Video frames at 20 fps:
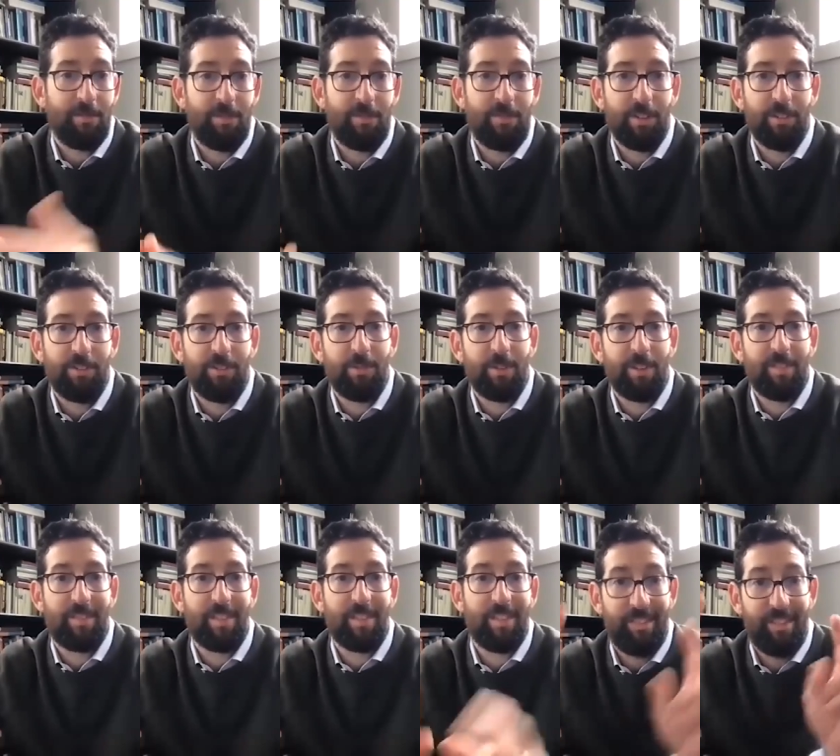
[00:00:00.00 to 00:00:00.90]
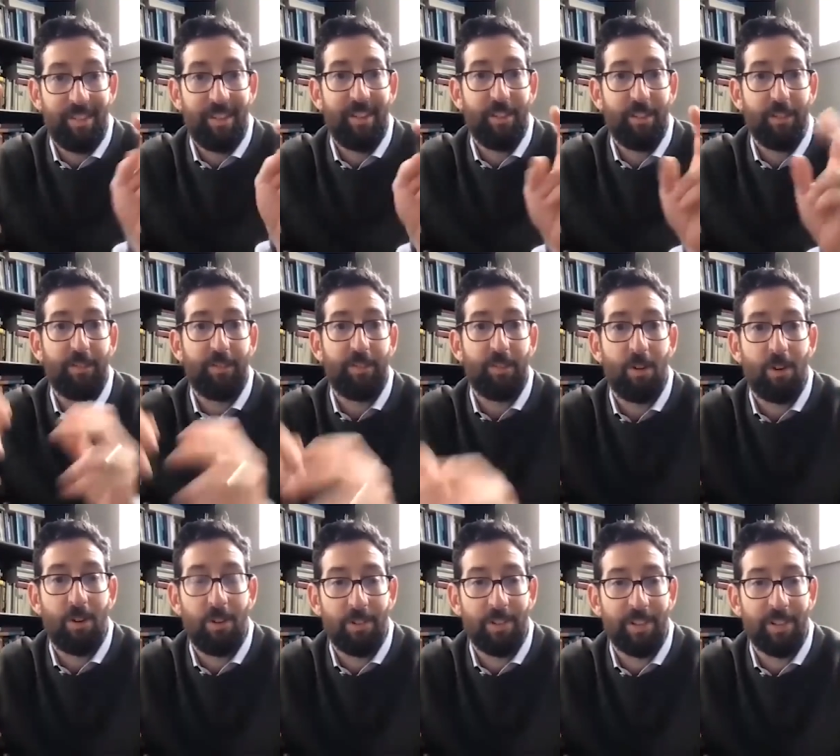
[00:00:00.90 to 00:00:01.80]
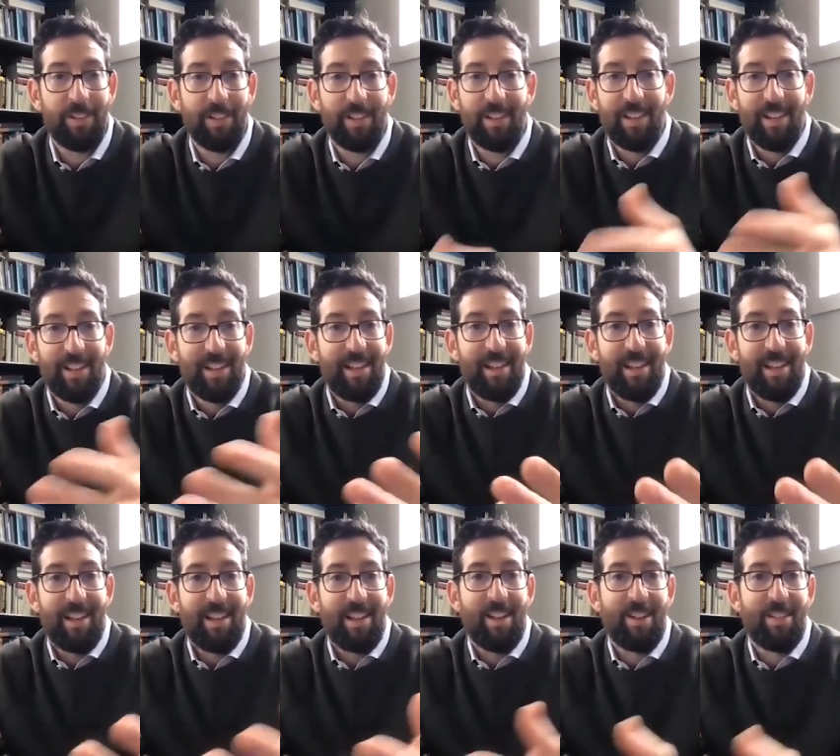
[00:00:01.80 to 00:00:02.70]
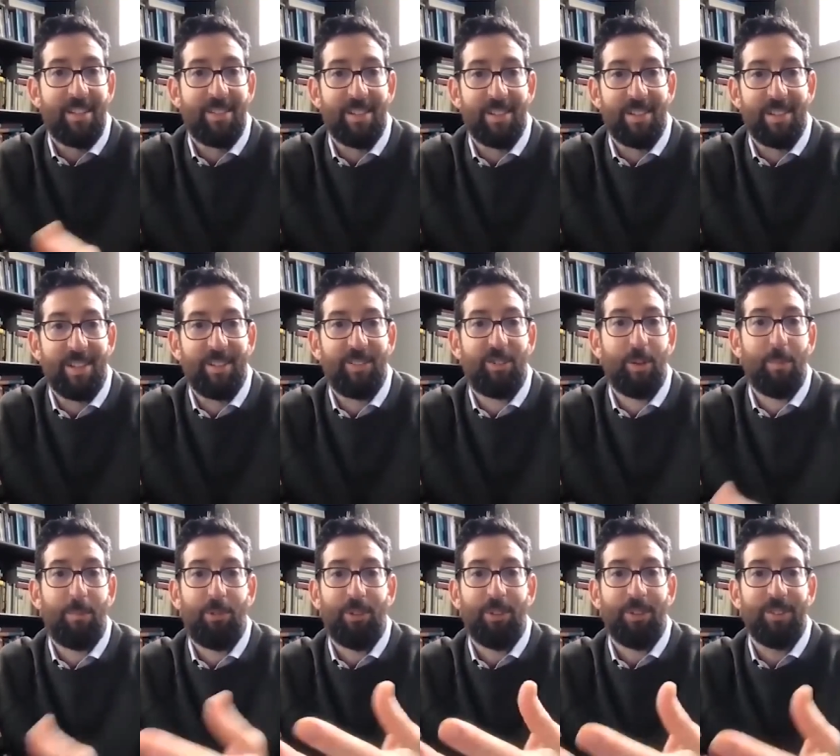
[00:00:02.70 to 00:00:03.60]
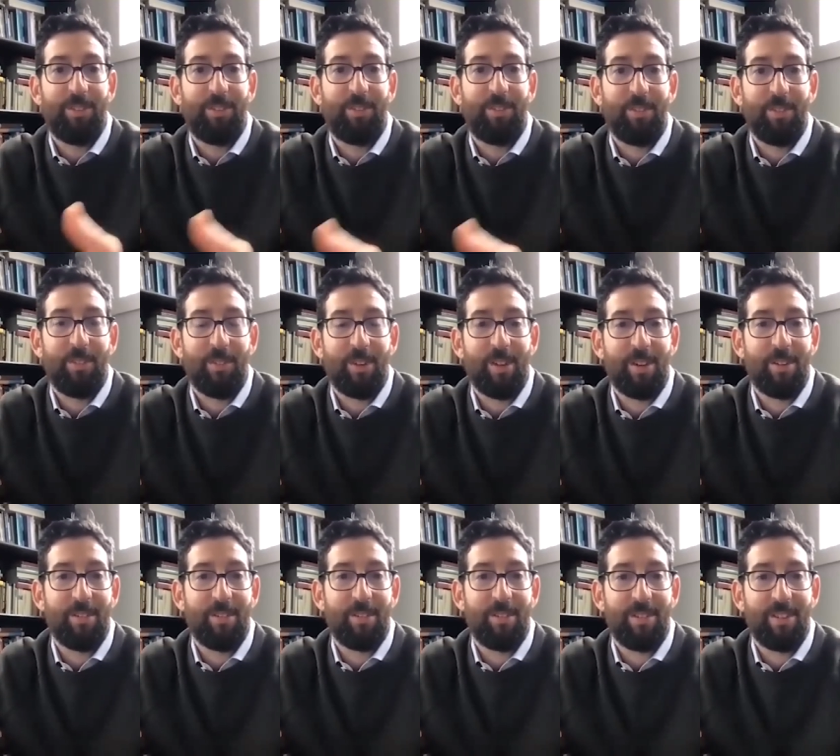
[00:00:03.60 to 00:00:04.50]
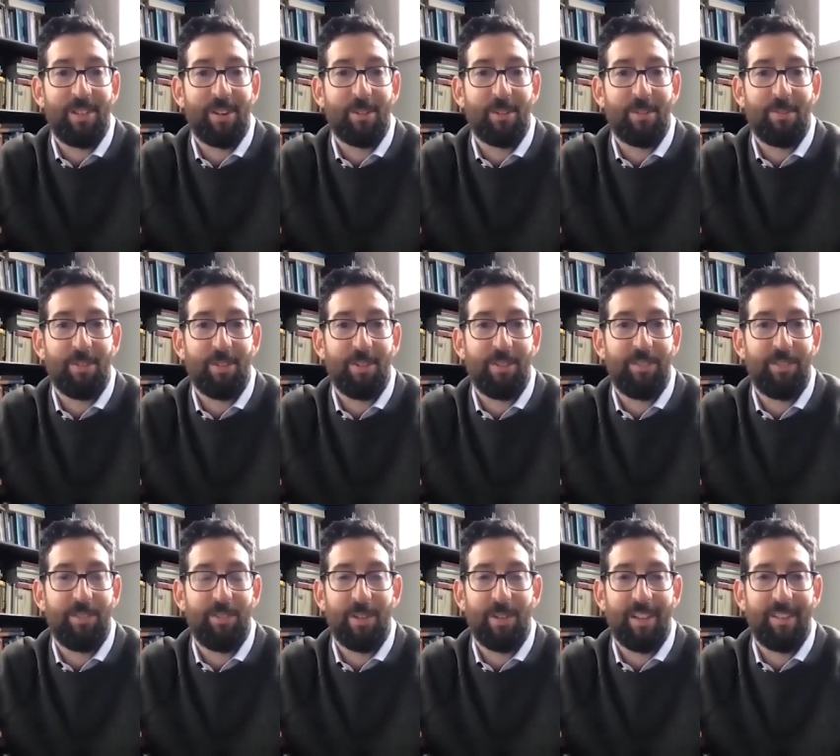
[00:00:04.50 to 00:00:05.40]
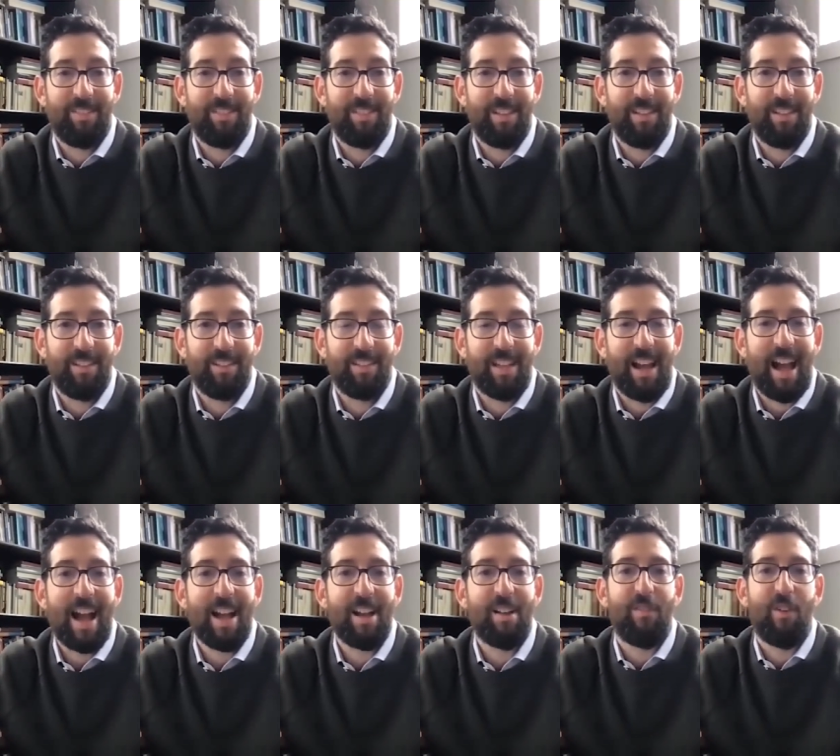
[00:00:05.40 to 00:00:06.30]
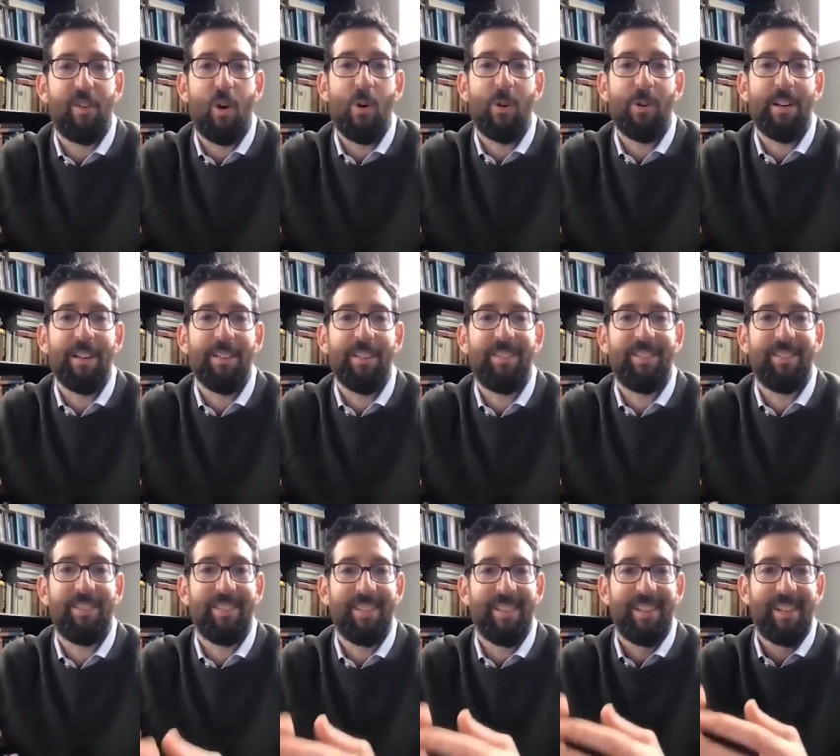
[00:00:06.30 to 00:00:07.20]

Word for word: referred to as the seat of the soul, and yes, and the Egyptians uh, you know referred to as the the eye of Horus.